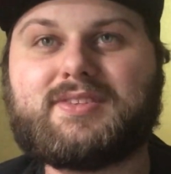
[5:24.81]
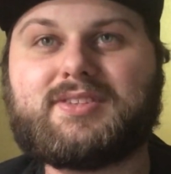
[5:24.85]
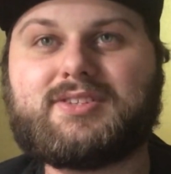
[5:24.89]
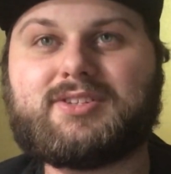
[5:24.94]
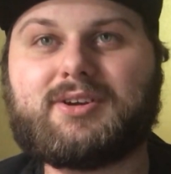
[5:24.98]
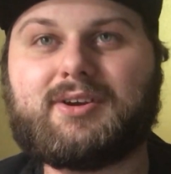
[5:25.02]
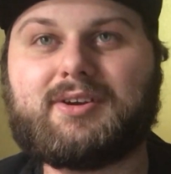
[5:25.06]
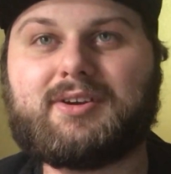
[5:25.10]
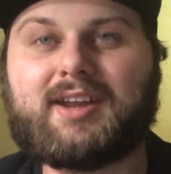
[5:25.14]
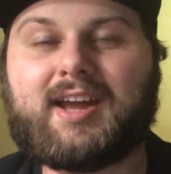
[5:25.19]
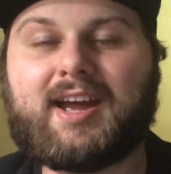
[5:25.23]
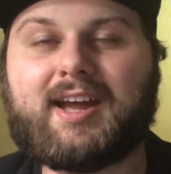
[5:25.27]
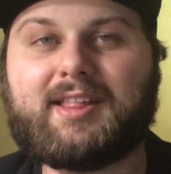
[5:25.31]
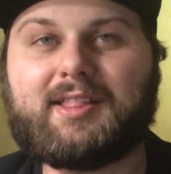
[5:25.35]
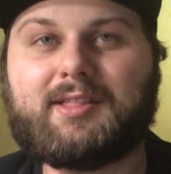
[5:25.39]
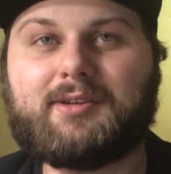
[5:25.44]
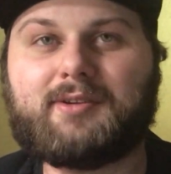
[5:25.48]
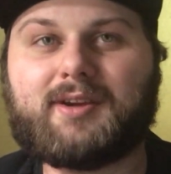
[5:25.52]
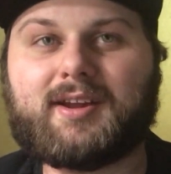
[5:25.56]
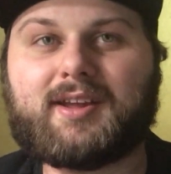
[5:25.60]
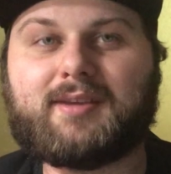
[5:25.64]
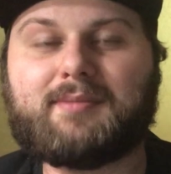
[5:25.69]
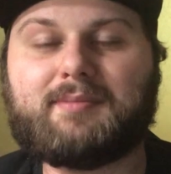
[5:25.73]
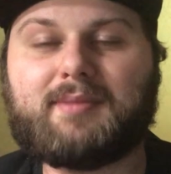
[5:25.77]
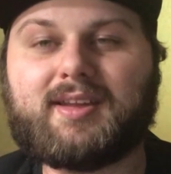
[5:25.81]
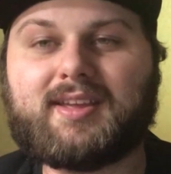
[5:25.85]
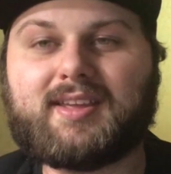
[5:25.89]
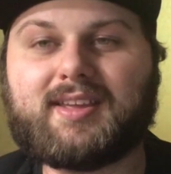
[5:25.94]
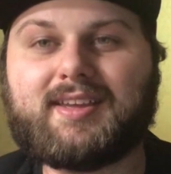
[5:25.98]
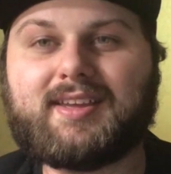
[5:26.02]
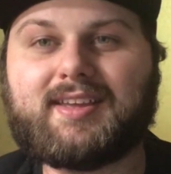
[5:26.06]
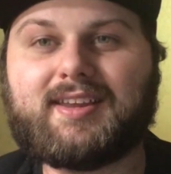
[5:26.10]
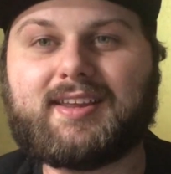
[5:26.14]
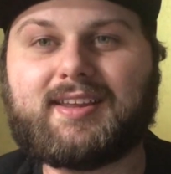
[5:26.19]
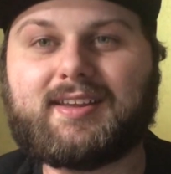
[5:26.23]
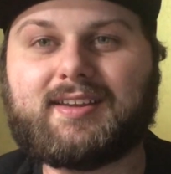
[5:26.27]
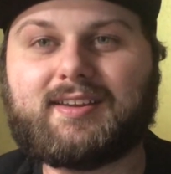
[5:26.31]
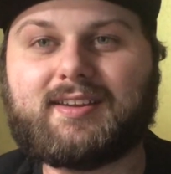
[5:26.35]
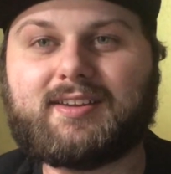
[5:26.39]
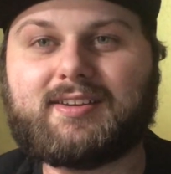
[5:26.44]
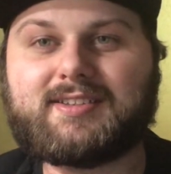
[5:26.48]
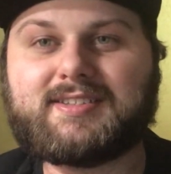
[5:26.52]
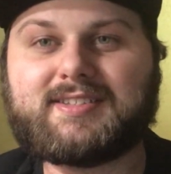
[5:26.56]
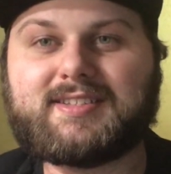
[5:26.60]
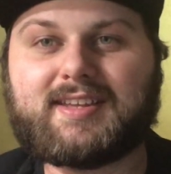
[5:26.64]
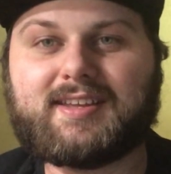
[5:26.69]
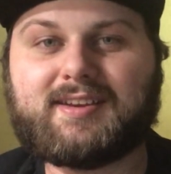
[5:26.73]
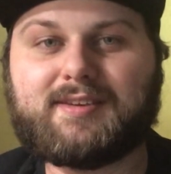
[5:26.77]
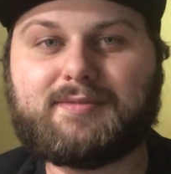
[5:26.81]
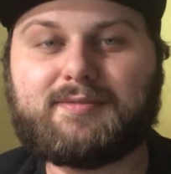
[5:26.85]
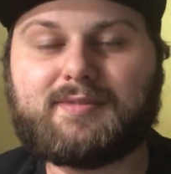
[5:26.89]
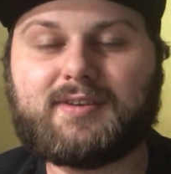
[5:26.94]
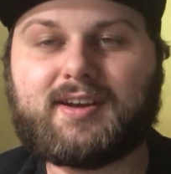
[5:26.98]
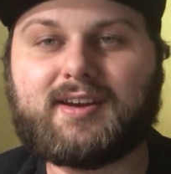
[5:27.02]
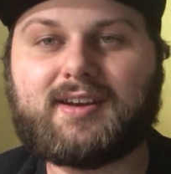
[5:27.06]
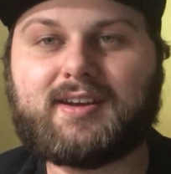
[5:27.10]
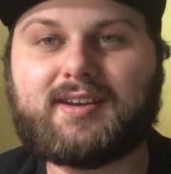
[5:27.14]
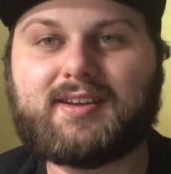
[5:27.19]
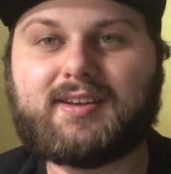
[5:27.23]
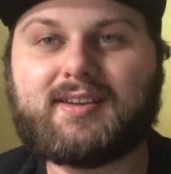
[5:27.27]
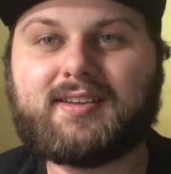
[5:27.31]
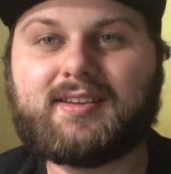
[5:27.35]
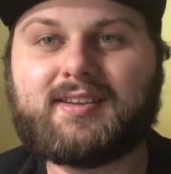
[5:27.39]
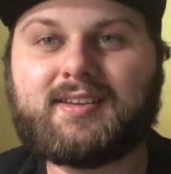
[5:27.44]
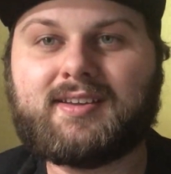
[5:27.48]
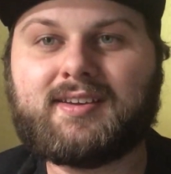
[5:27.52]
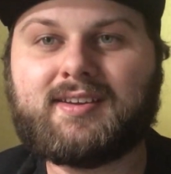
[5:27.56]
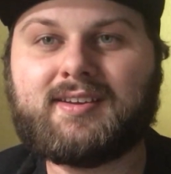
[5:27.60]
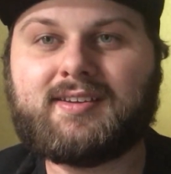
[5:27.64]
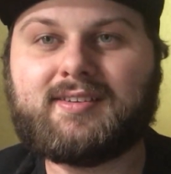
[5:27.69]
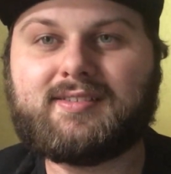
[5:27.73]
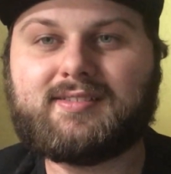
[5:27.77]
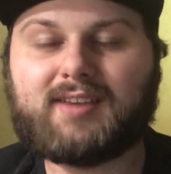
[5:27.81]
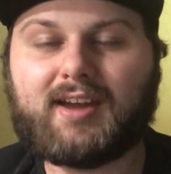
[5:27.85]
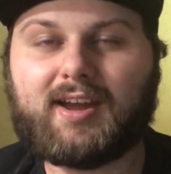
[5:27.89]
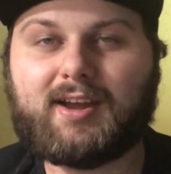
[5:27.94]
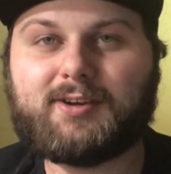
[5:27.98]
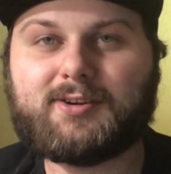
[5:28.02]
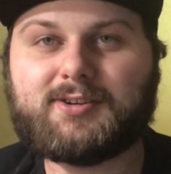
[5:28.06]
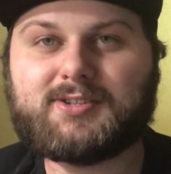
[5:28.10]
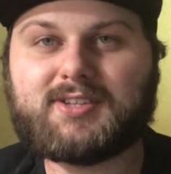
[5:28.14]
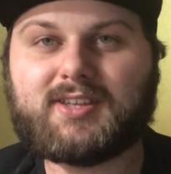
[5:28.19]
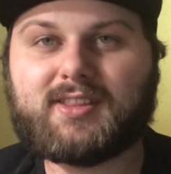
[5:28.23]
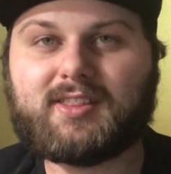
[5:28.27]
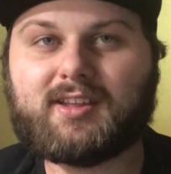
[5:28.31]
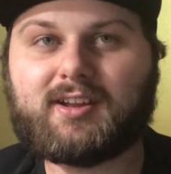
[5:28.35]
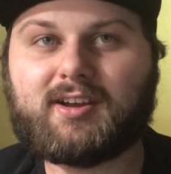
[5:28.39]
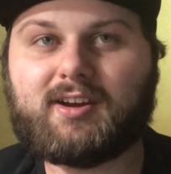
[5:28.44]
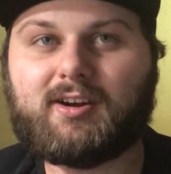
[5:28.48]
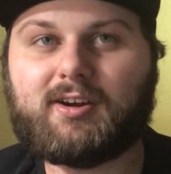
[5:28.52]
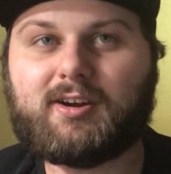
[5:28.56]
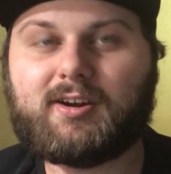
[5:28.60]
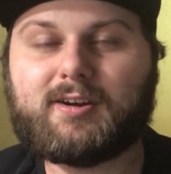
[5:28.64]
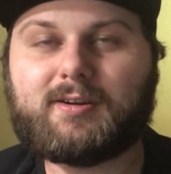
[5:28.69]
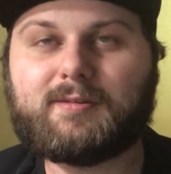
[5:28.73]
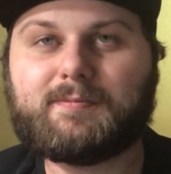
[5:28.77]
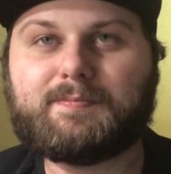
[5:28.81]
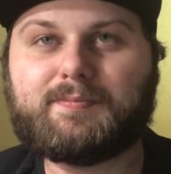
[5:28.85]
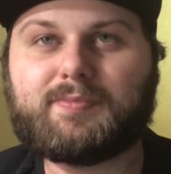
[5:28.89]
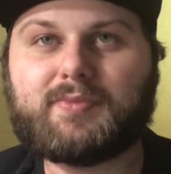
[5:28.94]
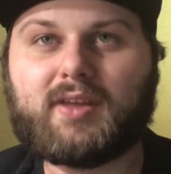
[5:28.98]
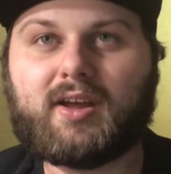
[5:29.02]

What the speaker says: So I'd highly recommend getting a good set of tires on the car.